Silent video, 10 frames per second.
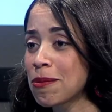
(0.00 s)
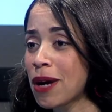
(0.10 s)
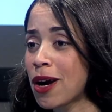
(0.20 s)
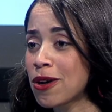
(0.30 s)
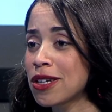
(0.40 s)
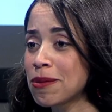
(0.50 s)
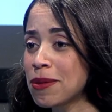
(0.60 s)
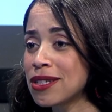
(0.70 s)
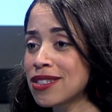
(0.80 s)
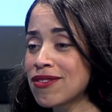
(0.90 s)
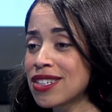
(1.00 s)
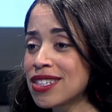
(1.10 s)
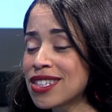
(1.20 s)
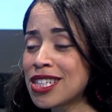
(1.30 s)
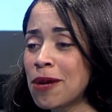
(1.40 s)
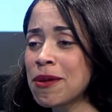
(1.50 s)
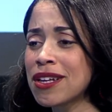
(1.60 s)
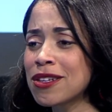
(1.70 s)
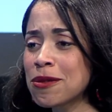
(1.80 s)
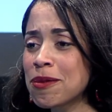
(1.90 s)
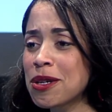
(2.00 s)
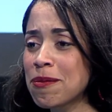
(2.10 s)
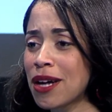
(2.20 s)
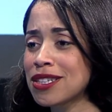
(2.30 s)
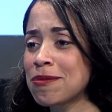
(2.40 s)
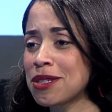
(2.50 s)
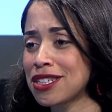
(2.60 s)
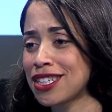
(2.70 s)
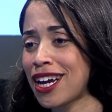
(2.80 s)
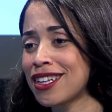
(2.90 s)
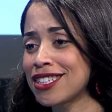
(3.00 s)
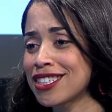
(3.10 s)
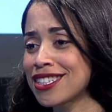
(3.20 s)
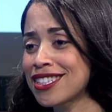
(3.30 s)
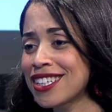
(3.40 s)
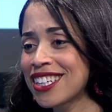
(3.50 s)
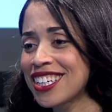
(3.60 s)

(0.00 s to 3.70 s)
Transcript: empowering piece of this. Tell me a little bit about some of the challenges.